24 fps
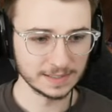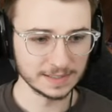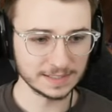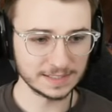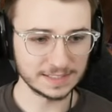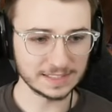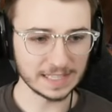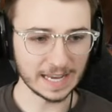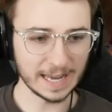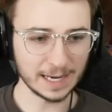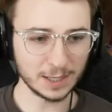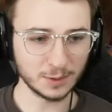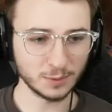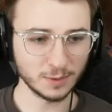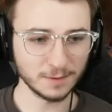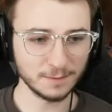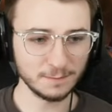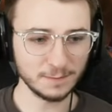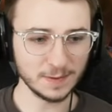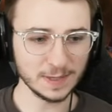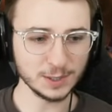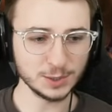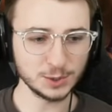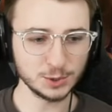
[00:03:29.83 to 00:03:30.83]

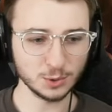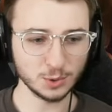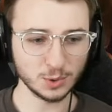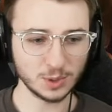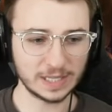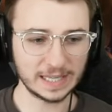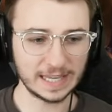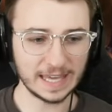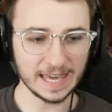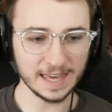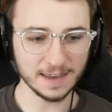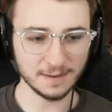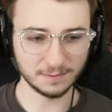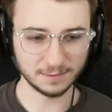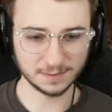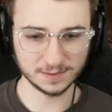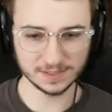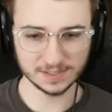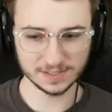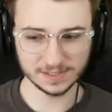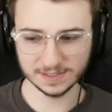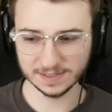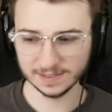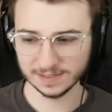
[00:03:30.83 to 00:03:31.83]
Sacrificial
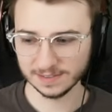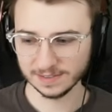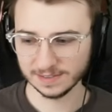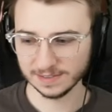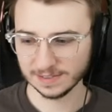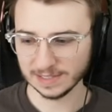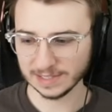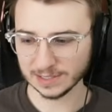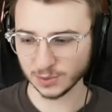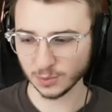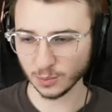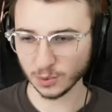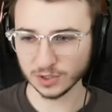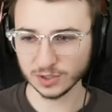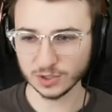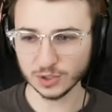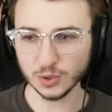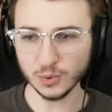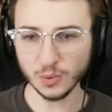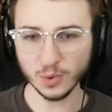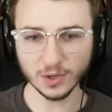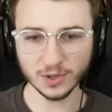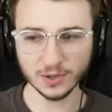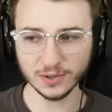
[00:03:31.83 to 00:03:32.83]
gift. It's worth
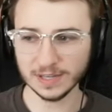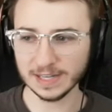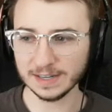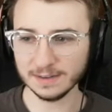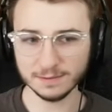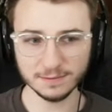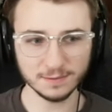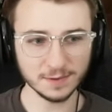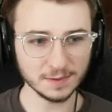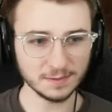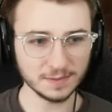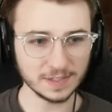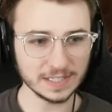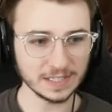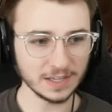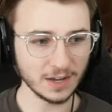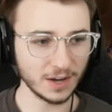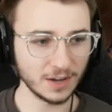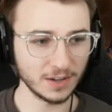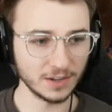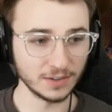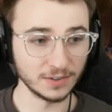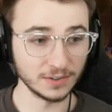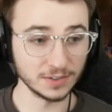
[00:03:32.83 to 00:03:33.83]
two hundred fifty
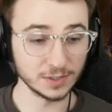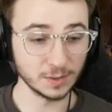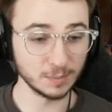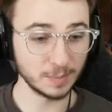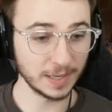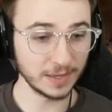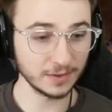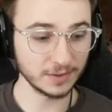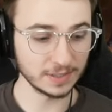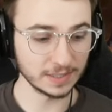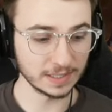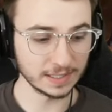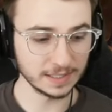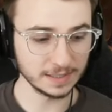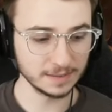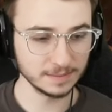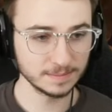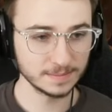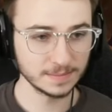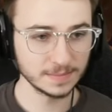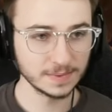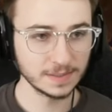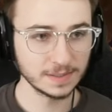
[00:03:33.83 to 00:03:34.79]
dollars, apparently.